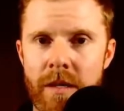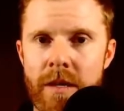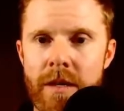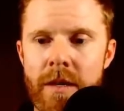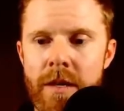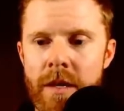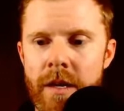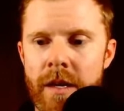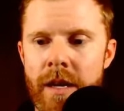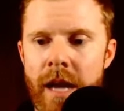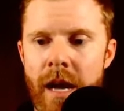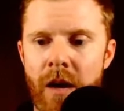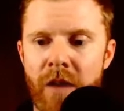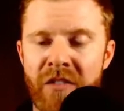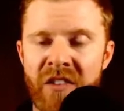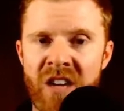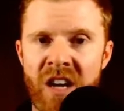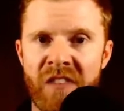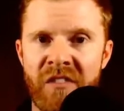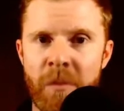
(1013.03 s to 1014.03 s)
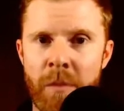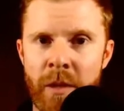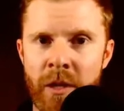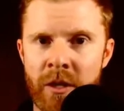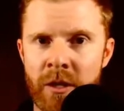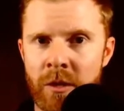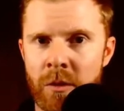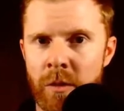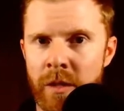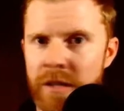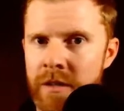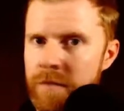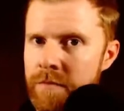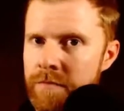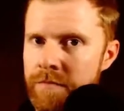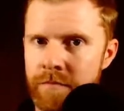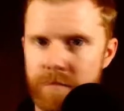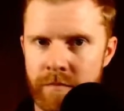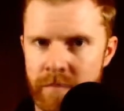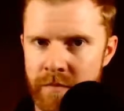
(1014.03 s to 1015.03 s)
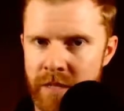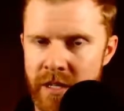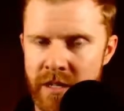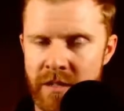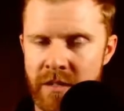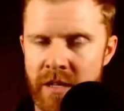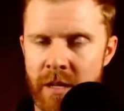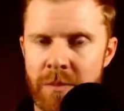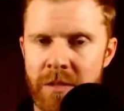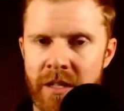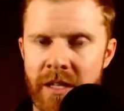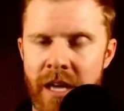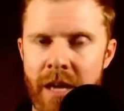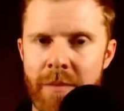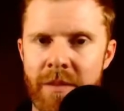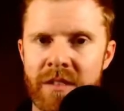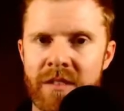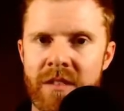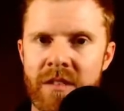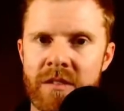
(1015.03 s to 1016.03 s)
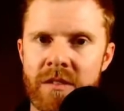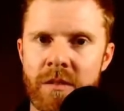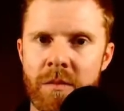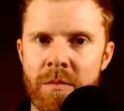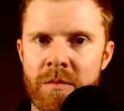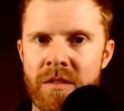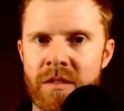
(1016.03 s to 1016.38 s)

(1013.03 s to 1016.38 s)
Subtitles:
Now, if you're not familiar with these types of gaming systems,